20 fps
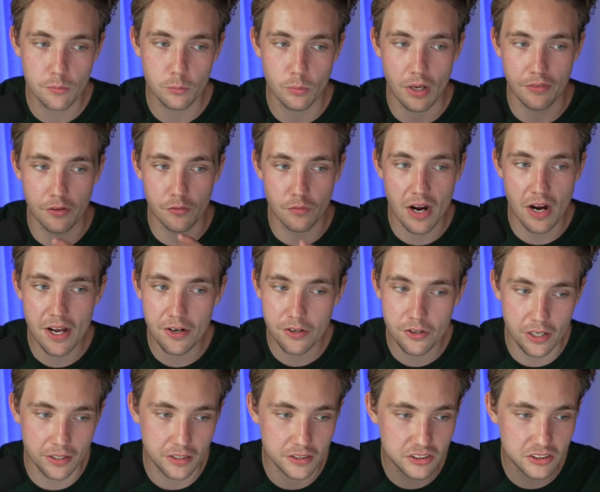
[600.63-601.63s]
We had the writer
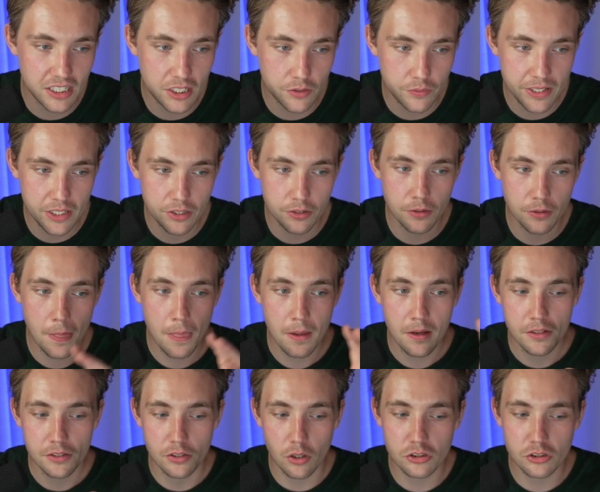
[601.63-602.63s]
and the generator.
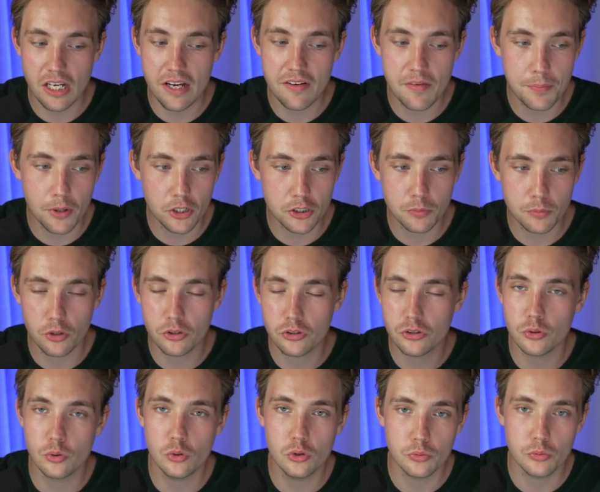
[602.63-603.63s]
They also have a bunch more
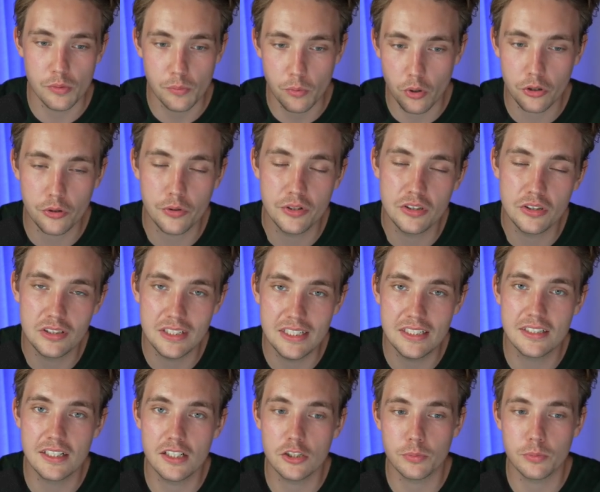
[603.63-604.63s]
tools. We won't go into
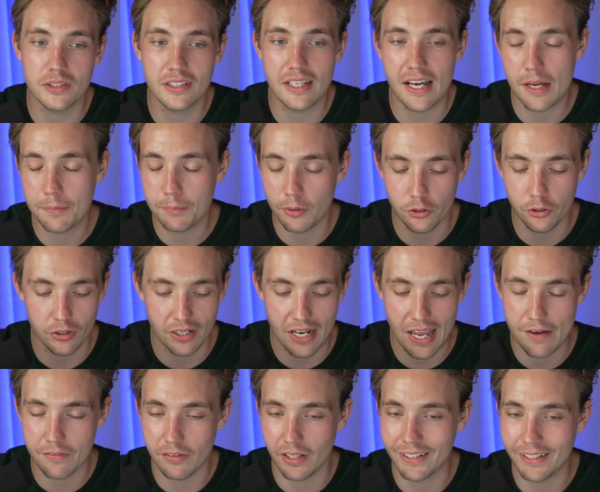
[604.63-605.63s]
details with that, but you can
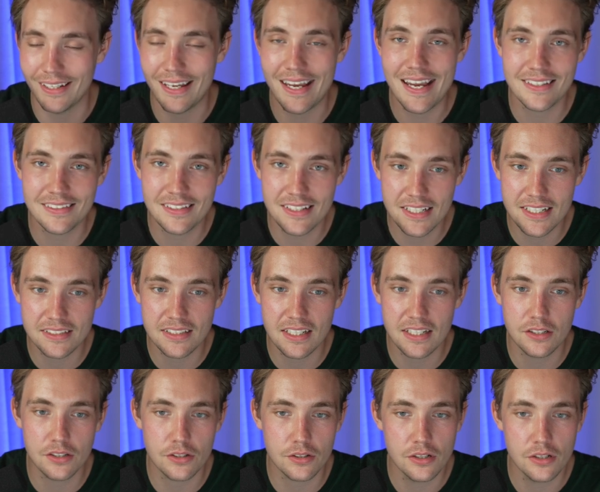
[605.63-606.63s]
have like essay
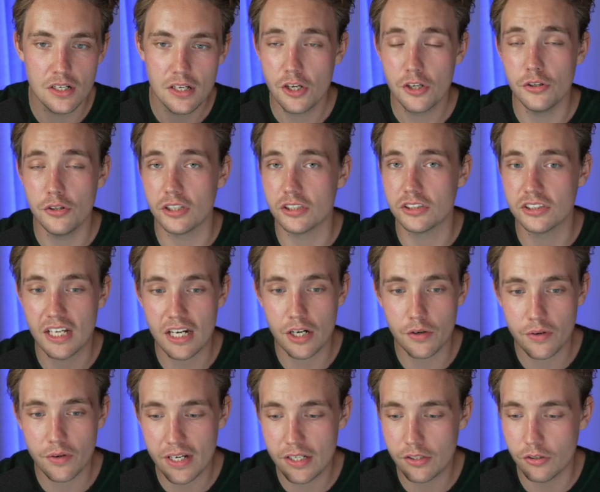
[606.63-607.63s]
extender. You can
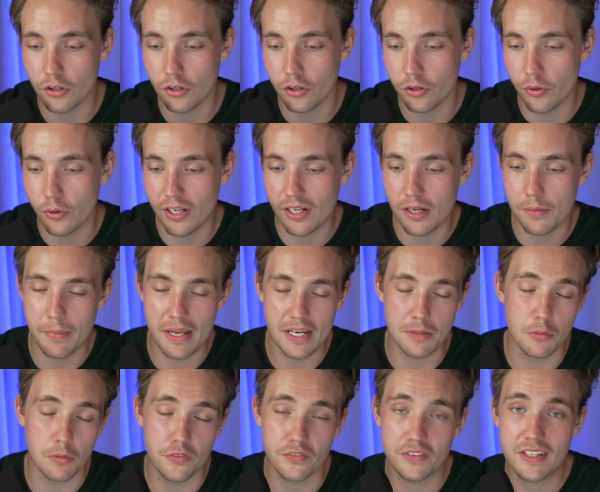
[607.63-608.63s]
generate, you can go in and make
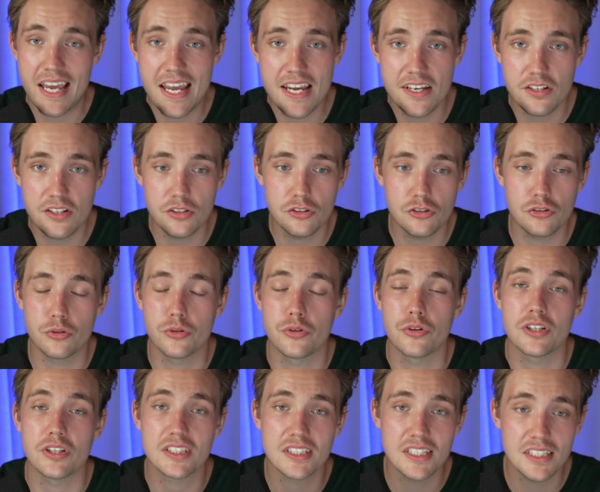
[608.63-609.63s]
modifications to your
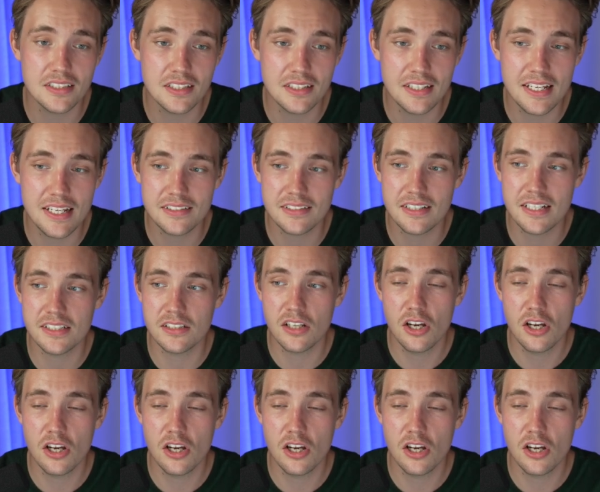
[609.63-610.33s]
existing essays.